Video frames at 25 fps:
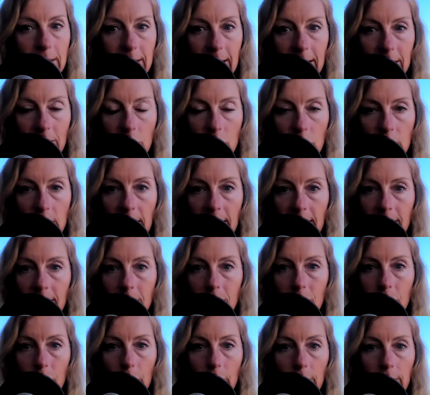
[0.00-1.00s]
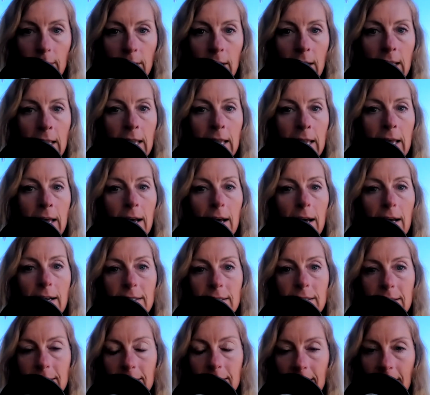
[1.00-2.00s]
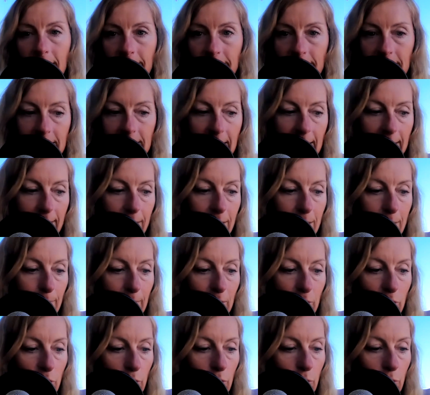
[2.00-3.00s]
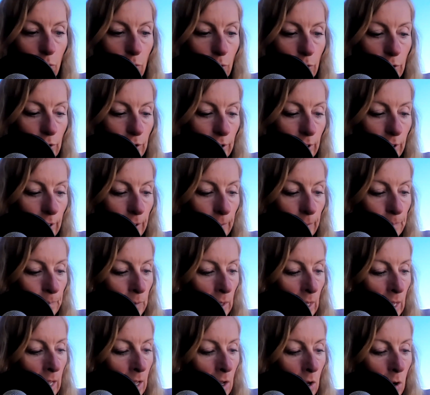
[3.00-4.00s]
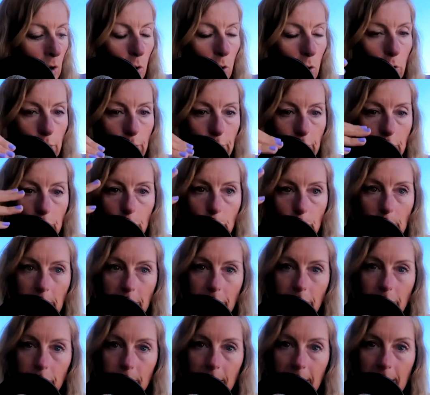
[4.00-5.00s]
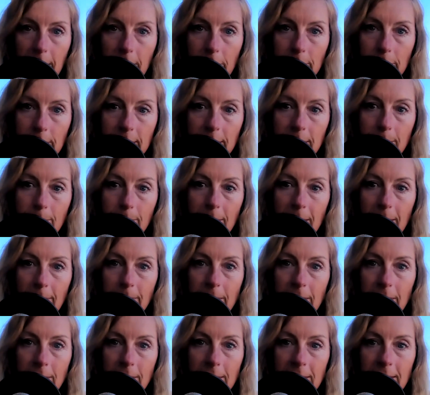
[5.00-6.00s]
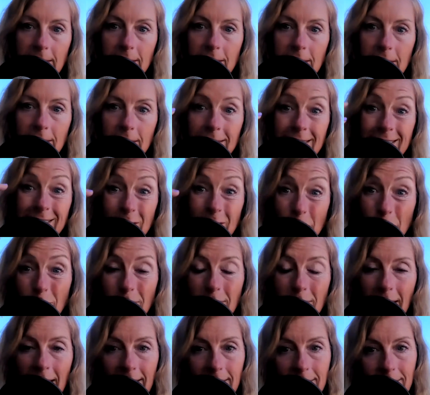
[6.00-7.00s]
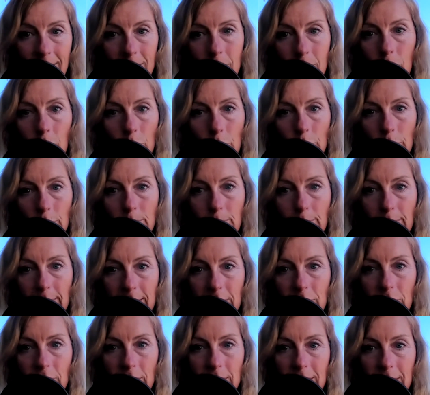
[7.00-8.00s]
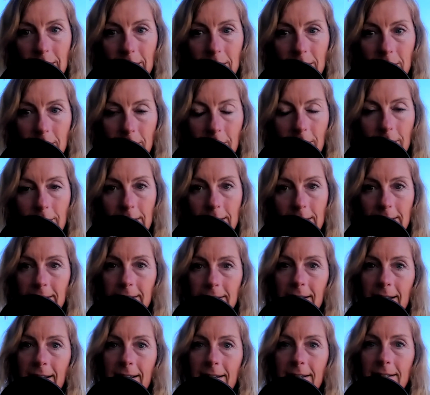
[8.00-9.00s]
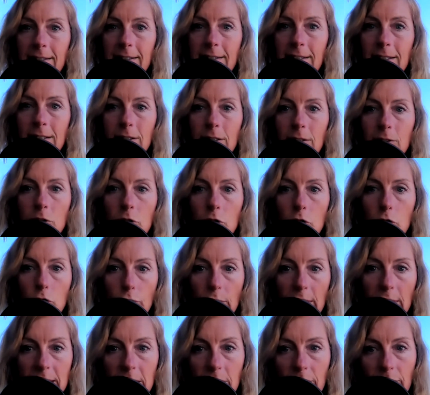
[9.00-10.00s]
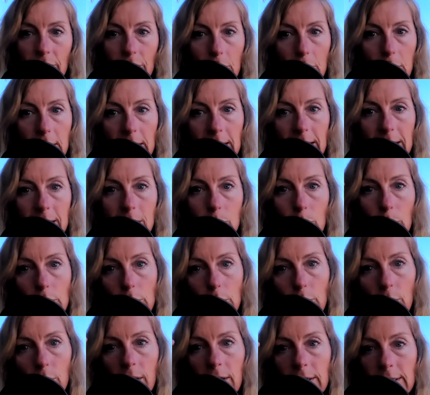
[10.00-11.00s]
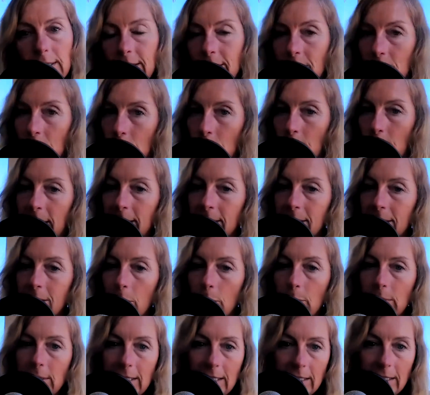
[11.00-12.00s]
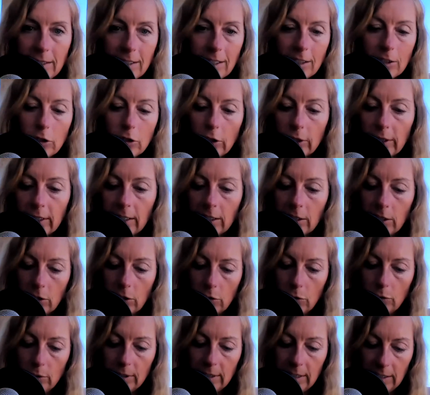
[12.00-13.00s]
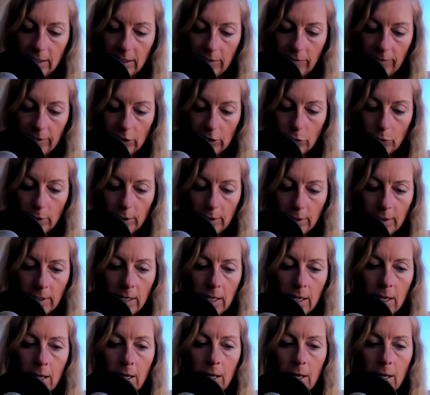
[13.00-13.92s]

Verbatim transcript: a Dutch test, or a saliva test to measure cortisol over 24 hours. Maybe you need to do less cold plunges and saunas and stressful things when you're already stressed. So we need to look at you as individual,